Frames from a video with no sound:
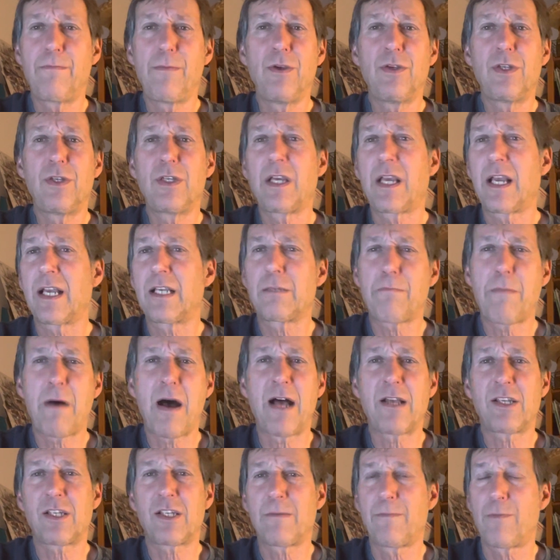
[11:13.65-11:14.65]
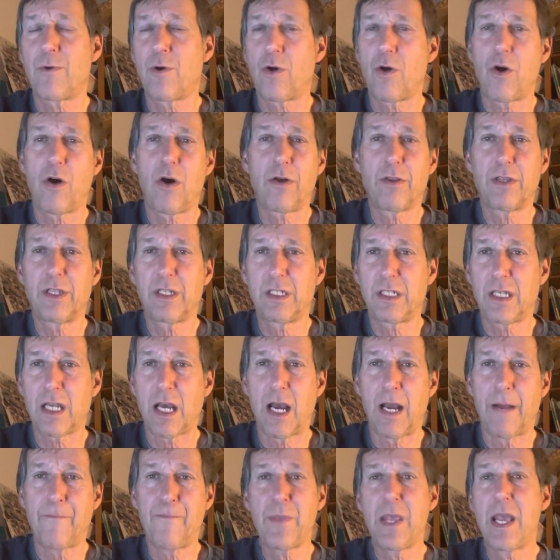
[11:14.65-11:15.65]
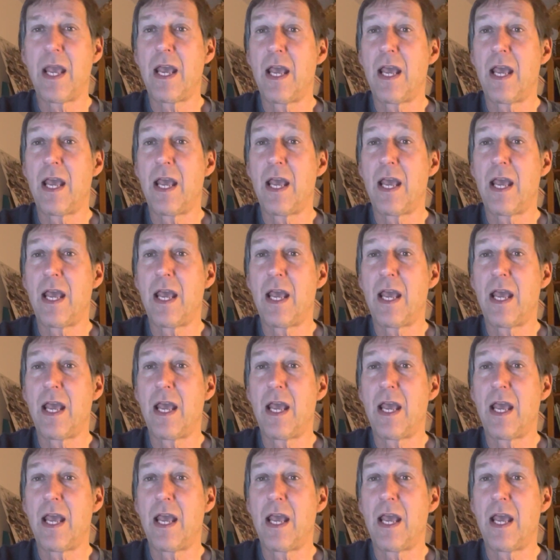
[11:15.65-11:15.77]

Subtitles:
music as possible all the time.